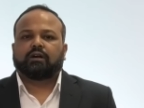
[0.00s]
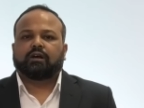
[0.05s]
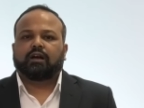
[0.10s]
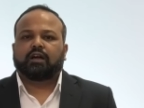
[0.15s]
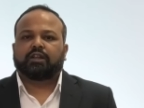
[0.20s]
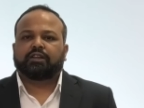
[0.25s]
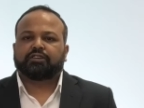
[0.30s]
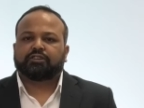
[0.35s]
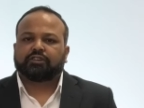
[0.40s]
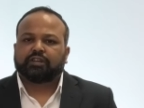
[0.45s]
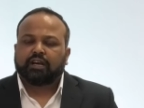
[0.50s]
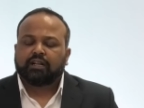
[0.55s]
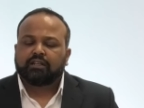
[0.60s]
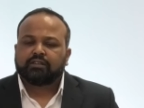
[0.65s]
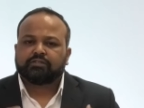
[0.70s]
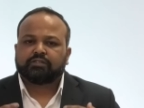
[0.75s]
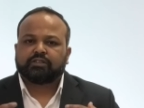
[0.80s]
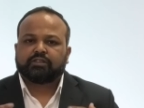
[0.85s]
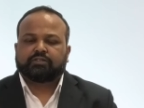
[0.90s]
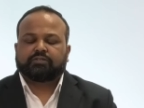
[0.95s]
and he
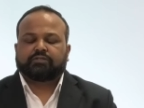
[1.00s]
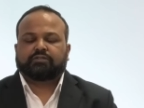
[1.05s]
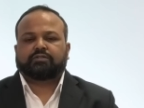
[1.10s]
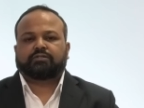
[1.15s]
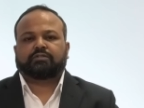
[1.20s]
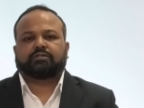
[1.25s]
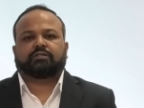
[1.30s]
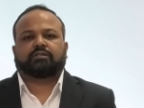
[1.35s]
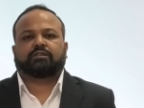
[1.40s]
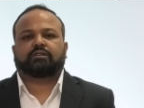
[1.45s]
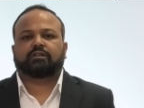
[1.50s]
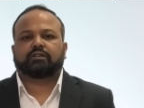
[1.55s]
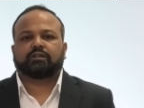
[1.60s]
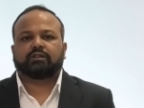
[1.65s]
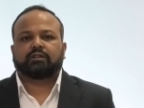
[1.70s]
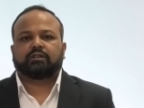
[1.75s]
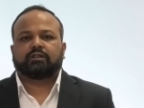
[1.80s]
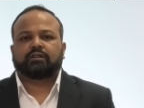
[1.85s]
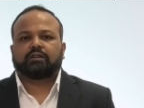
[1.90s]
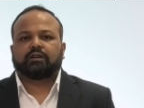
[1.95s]
tells us
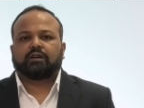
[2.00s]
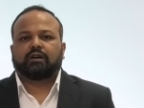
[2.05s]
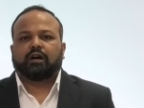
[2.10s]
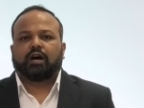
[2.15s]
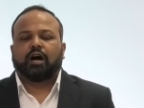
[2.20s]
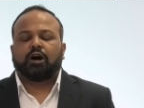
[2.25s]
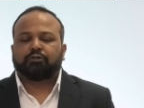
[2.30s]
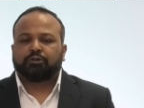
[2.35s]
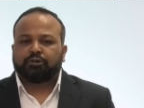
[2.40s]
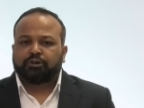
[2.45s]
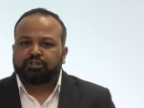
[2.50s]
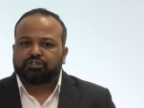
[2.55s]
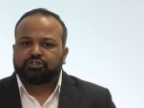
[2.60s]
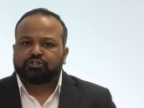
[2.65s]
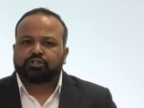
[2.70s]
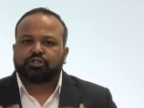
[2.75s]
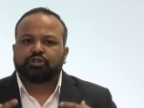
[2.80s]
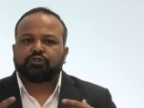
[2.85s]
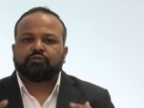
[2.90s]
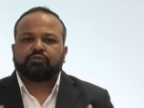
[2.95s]
how to
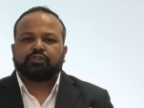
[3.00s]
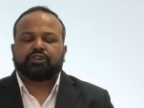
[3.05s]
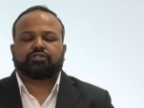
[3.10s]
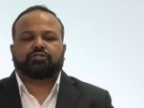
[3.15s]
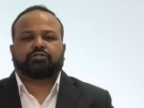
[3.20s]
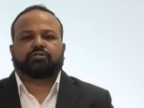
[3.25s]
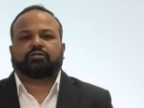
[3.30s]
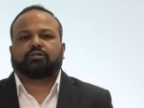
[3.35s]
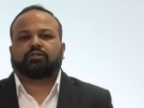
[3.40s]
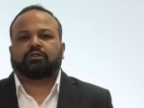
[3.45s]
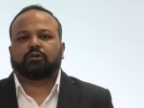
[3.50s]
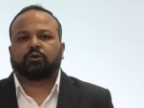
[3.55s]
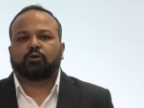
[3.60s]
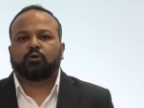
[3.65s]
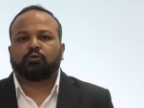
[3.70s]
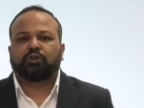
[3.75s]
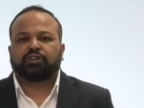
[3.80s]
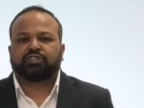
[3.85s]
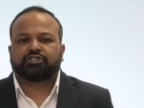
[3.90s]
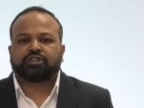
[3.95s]
distinguish
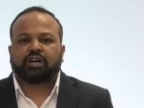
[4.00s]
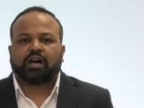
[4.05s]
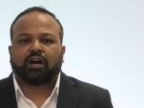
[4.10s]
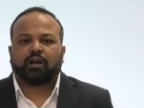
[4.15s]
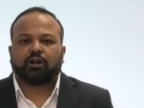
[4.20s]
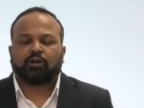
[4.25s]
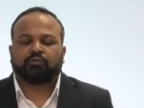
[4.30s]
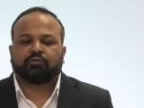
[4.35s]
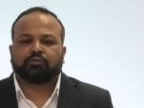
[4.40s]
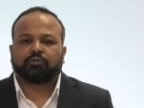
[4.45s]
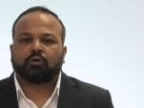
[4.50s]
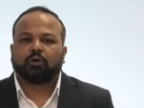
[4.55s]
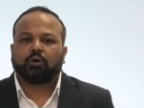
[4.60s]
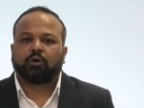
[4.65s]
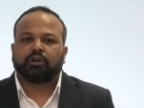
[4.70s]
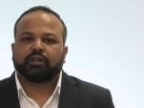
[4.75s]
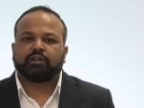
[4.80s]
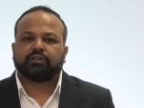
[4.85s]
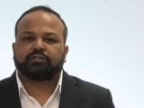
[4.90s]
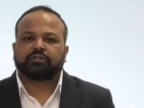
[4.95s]
who a child of
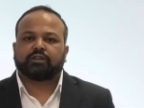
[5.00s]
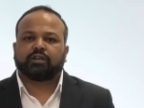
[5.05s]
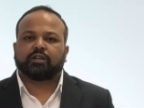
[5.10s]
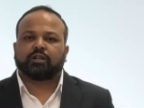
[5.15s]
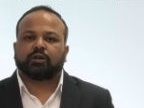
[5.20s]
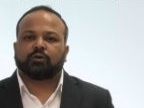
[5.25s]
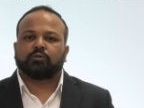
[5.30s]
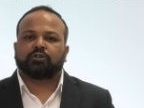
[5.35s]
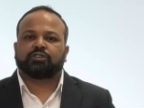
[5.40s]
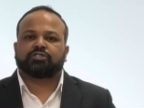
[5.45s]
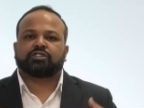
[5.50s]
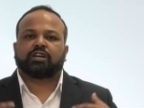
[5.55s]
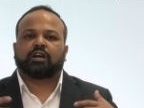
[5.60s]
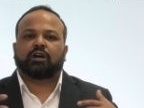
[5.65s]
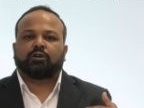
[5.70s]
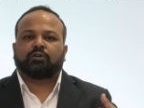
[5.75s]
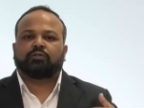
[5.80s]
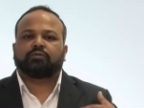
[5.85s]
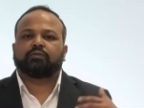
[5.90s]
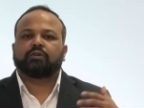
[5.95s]
God is and who a
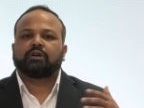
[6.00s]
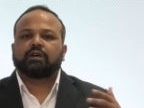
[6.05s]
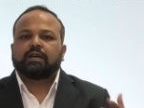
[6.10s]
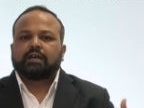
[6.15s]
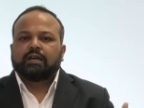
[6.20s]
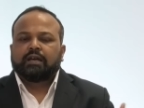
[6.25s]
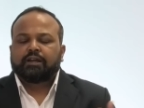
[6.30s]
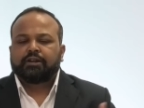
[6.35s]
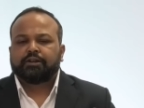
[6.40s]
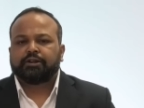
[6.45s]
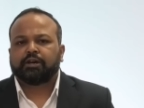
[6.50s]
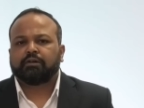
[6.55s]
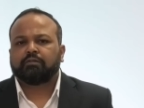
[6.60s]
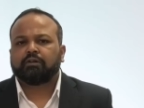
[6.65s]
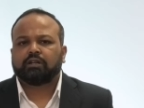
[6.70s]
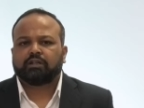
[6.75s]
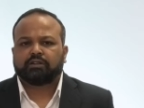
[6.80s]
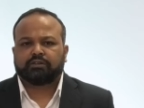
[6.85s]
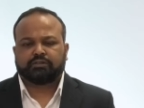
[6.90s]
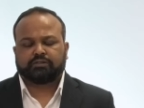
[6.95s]
child of
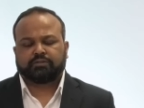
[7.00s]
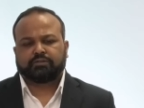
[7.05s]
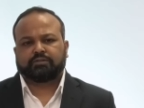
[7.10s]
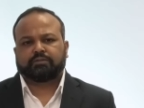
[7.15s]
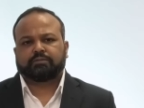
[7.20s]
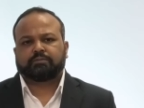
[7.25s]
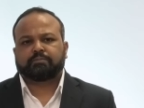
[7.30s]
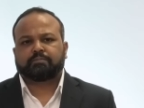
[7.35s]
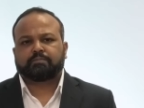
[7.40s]
devil is.